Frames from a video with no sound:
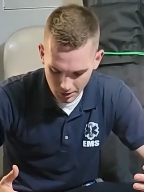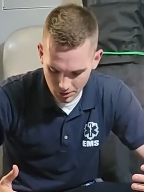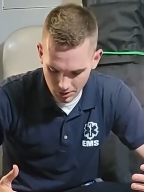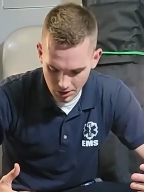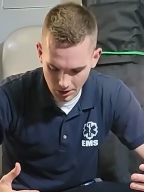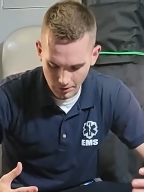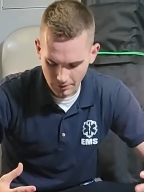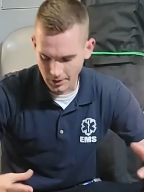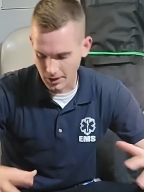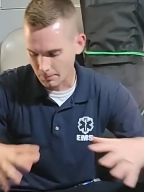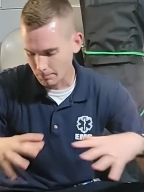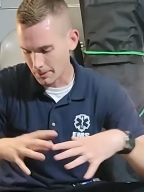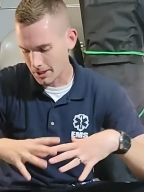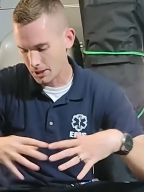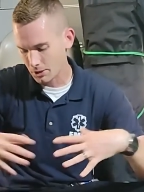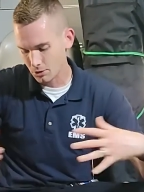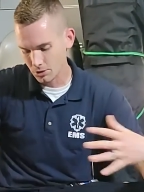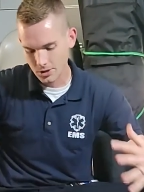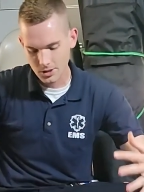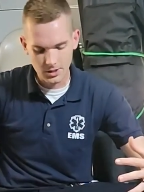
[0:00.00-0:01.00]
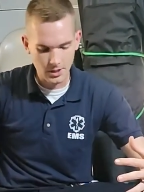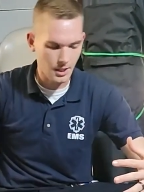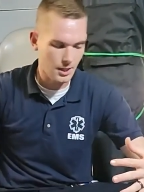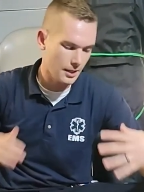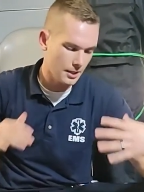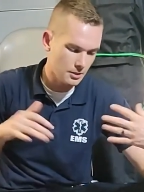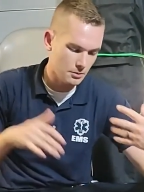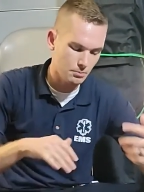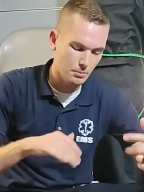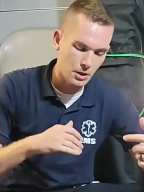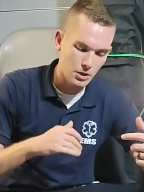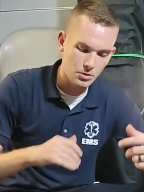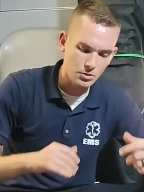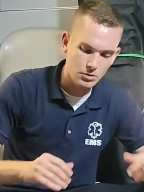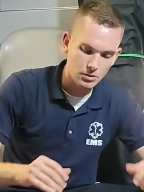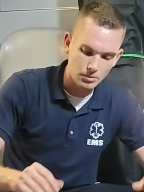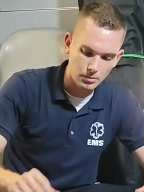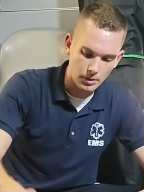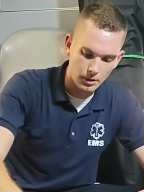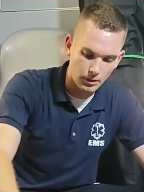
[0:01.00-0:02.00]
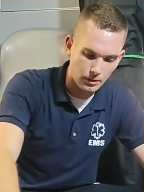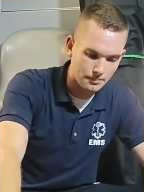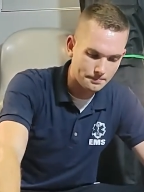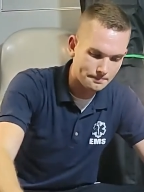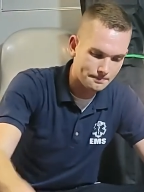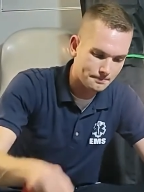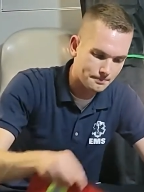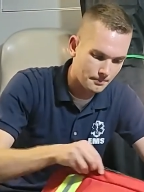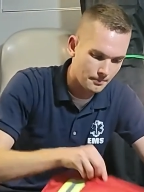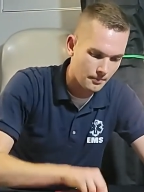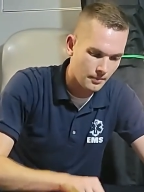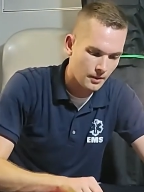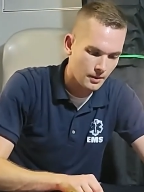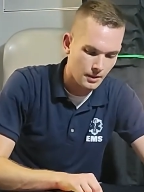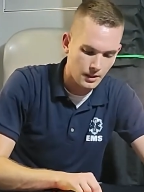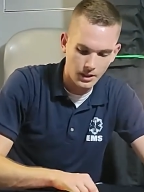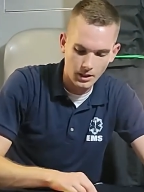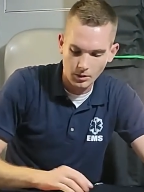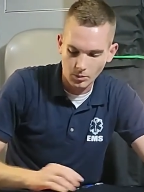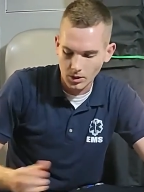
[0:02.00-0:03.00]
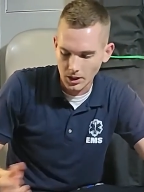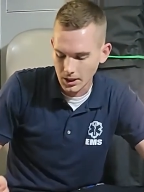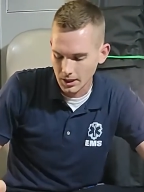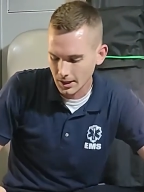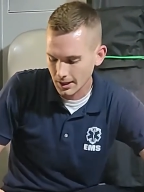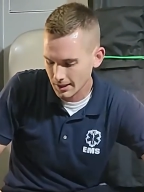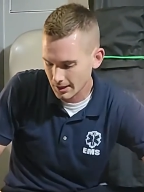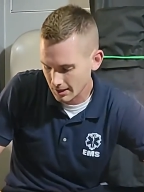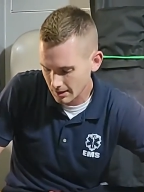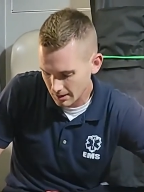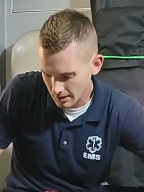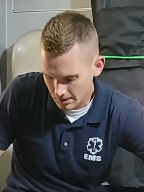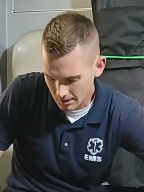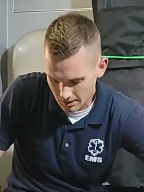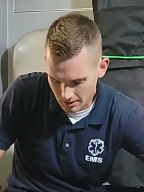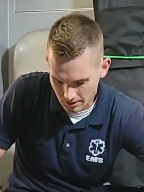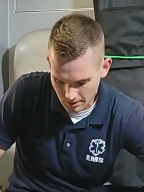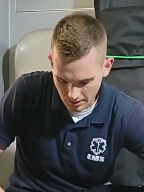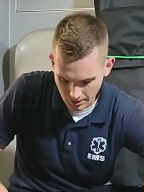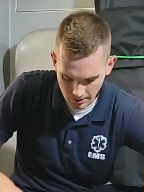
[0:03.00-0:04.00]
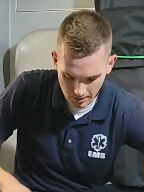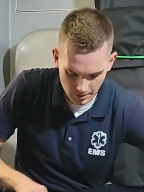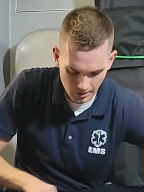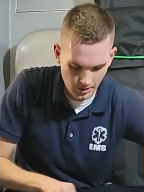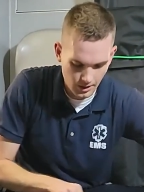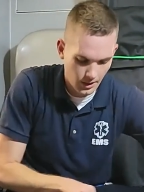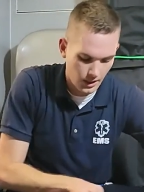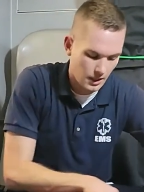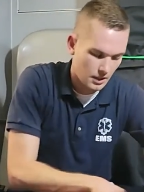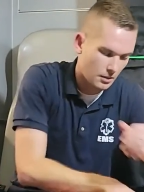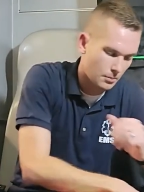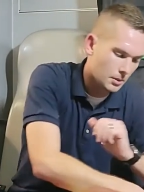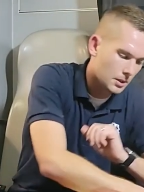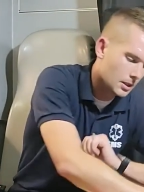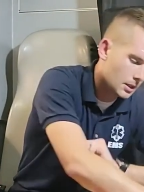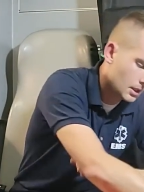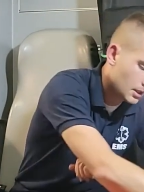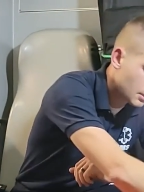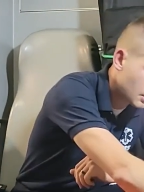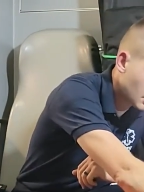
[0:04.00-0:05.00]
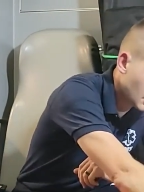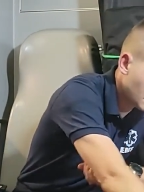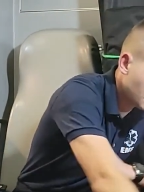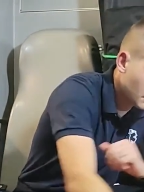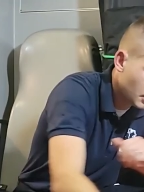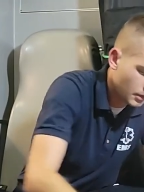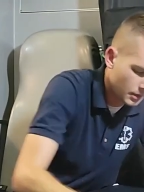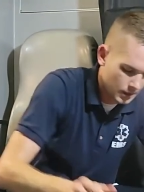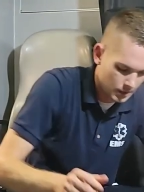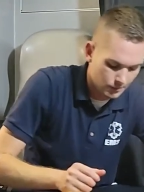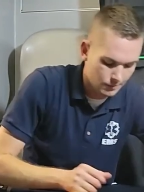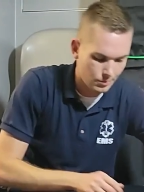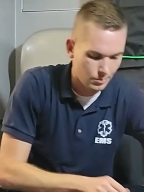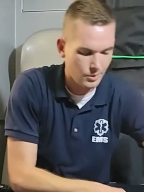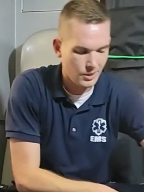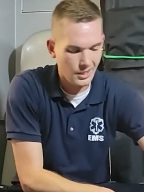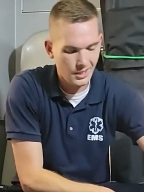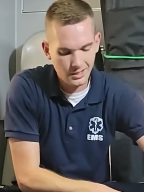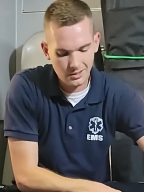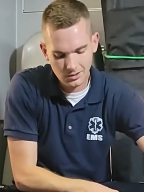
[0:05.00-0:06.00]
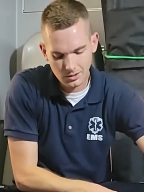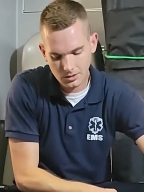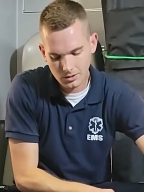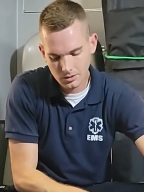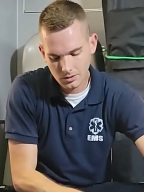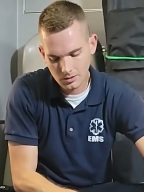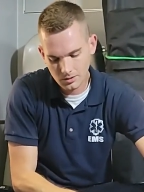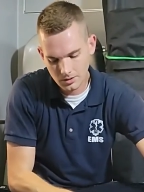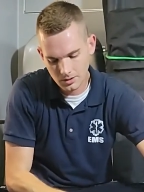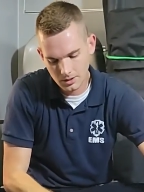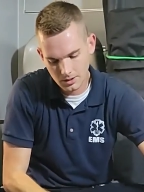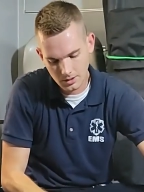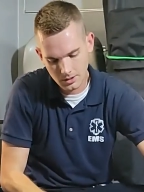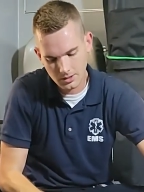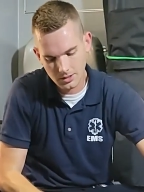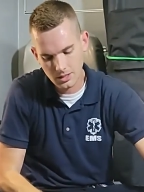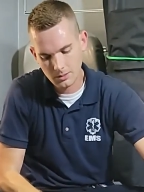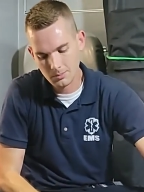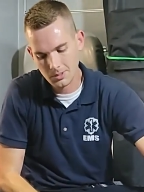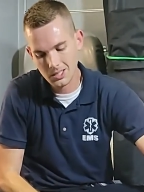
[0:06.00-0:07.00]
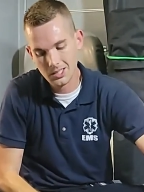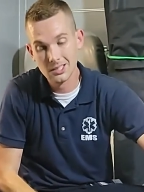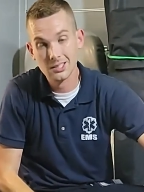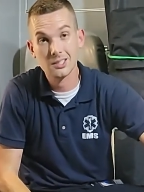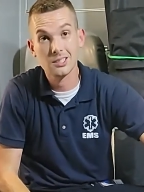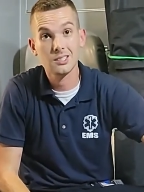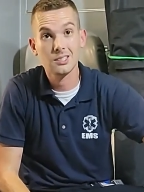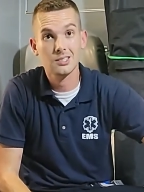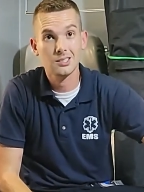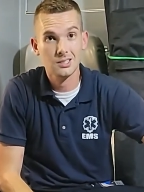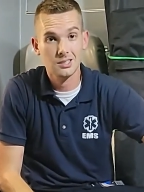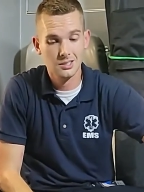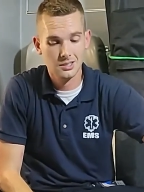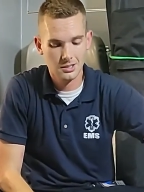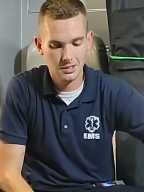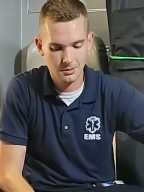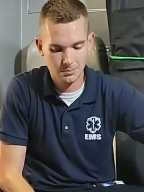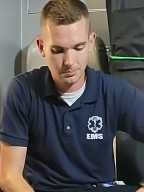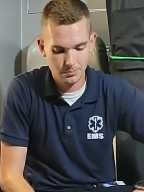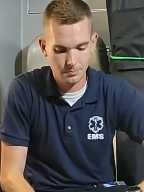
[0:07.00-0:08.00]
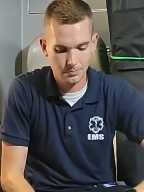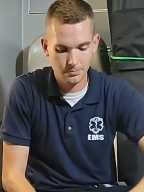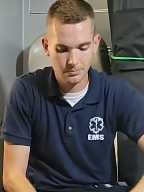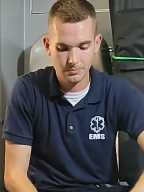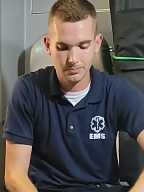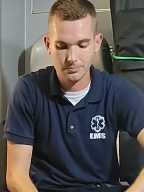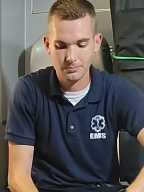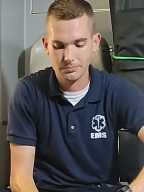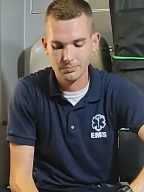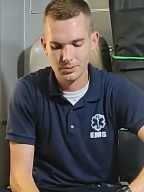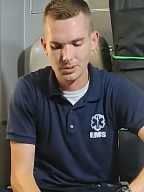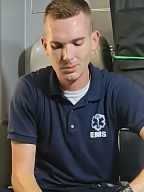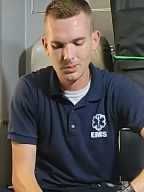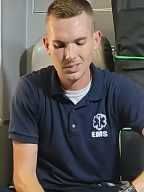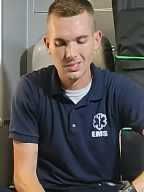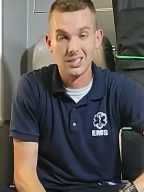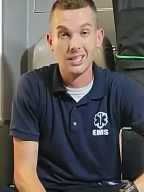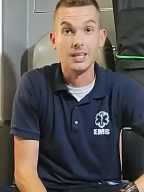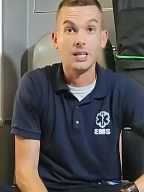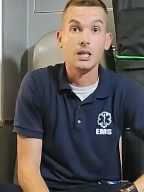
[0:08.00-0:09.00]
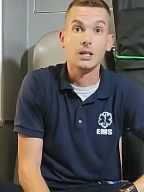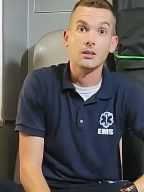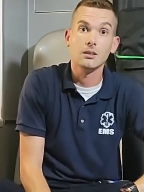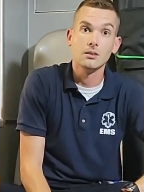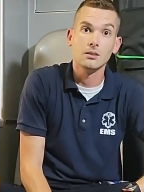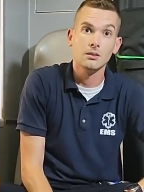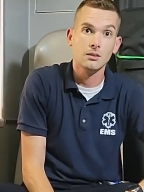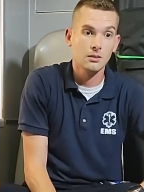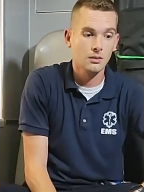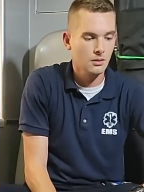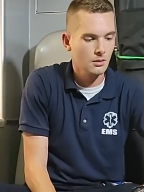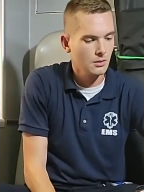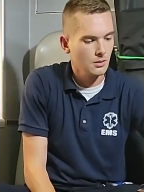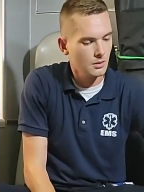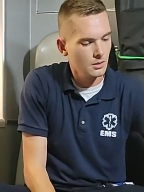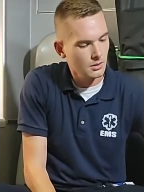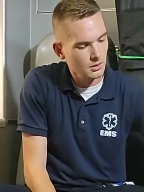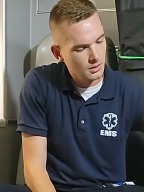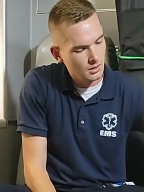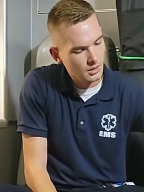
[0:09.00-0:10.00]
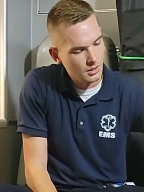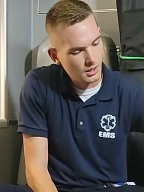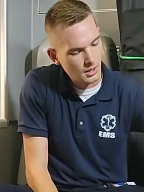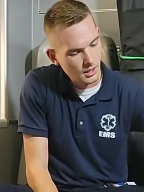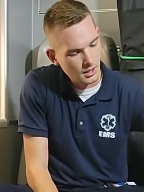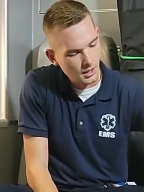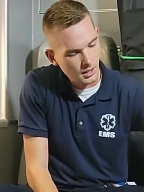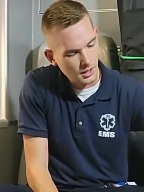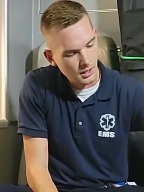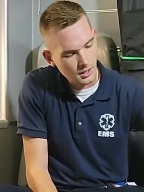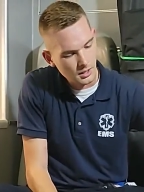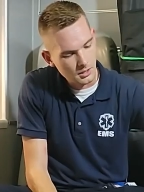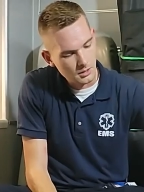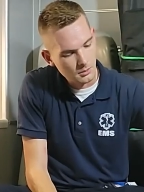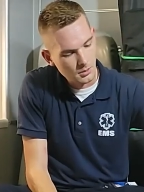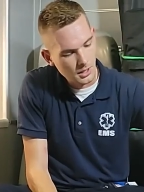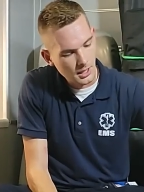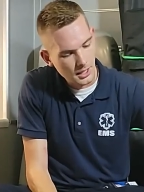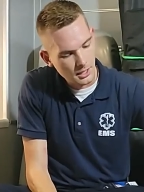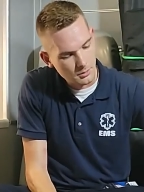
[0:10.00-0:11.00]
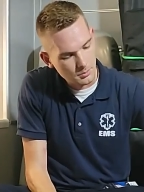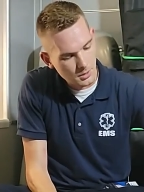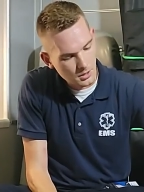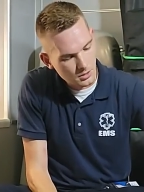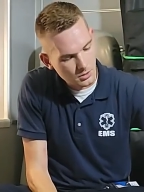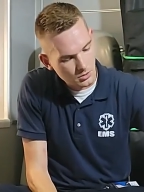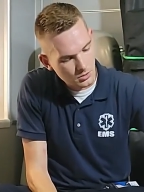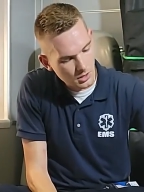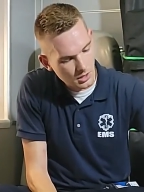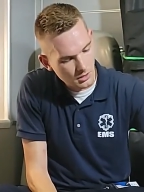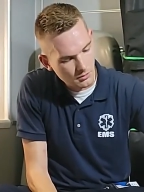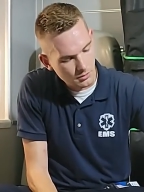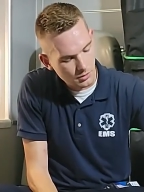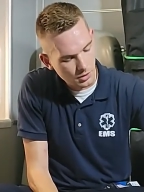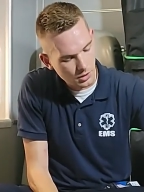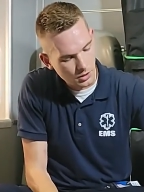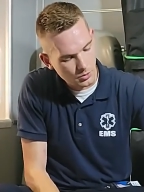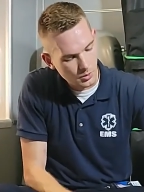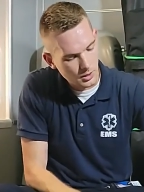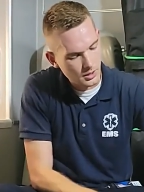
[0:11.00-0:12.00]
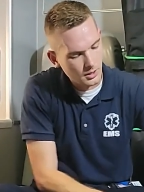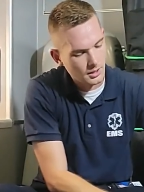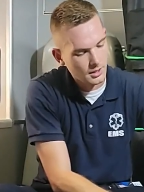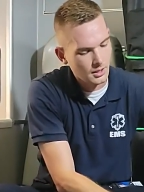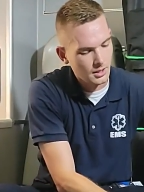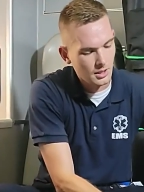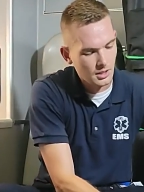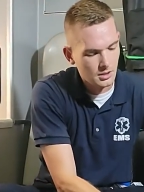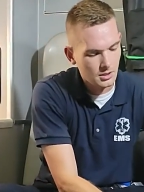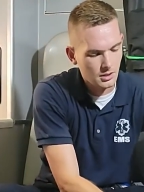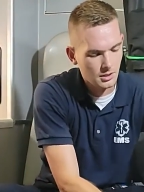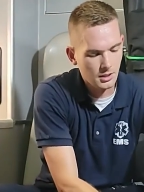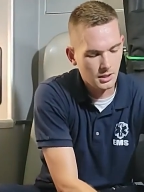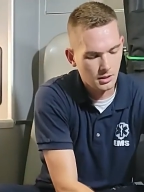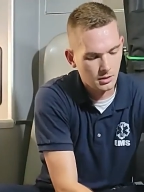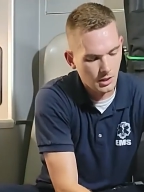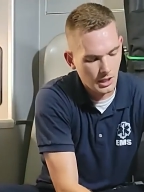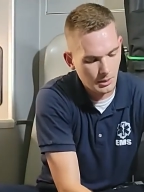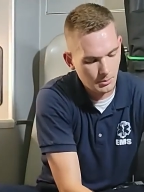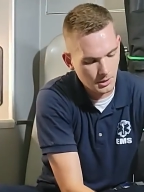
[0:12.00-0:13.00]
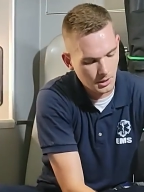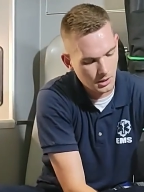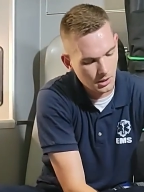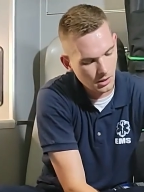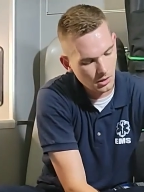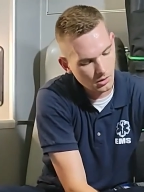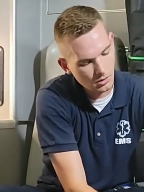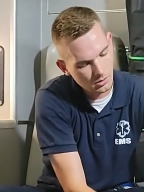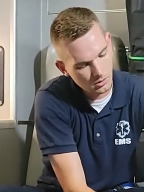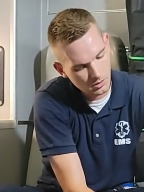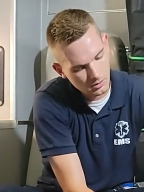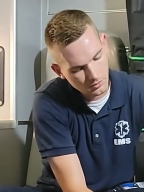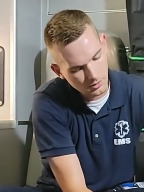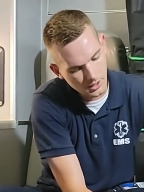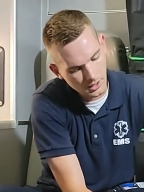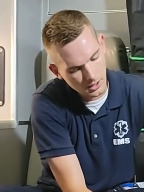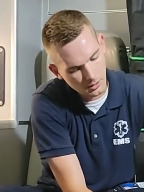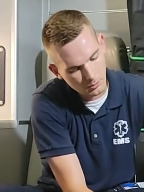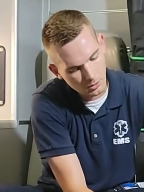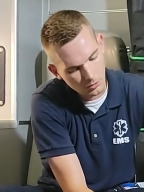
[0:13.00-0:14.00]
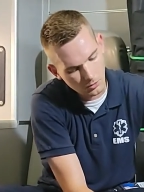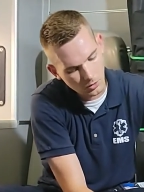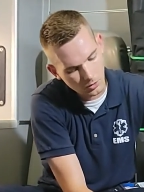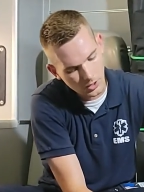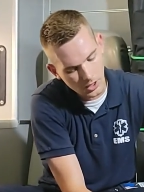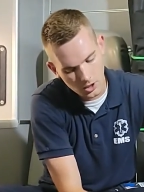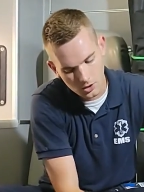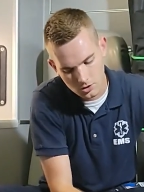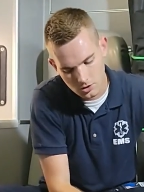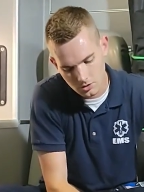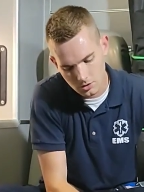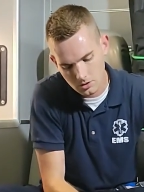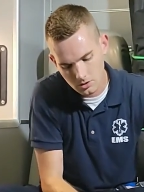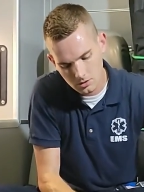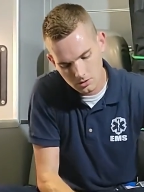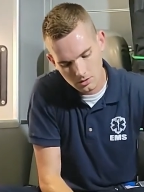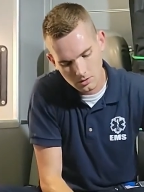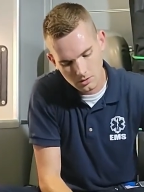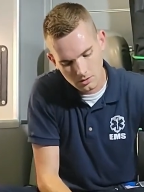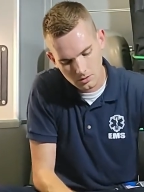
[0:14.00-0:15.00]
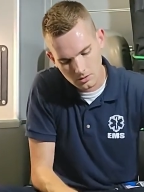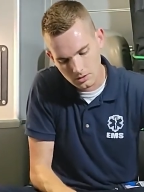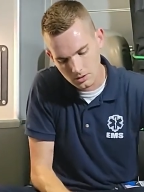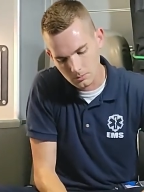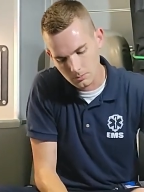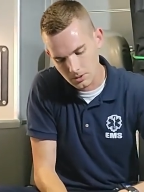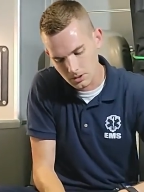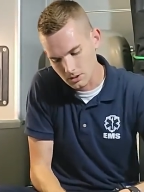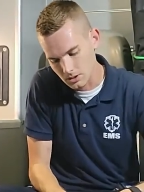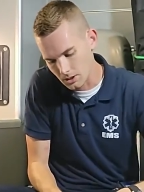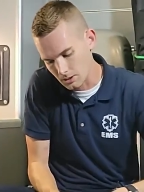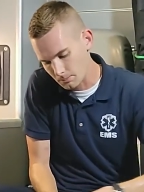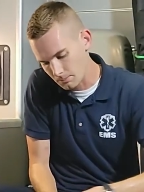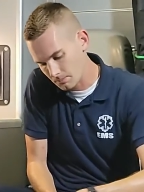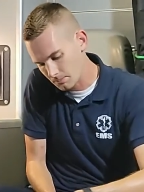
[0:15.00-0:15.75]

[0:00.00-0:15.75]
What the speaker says: stuff. I got minor on the sides, major in the middle. What I like is, at the BLS level, and for what I do as a set medic, this is pretty much all I need. And it allows me to kind of very quickly and easily grab and go if I need to move locations. Zip this up.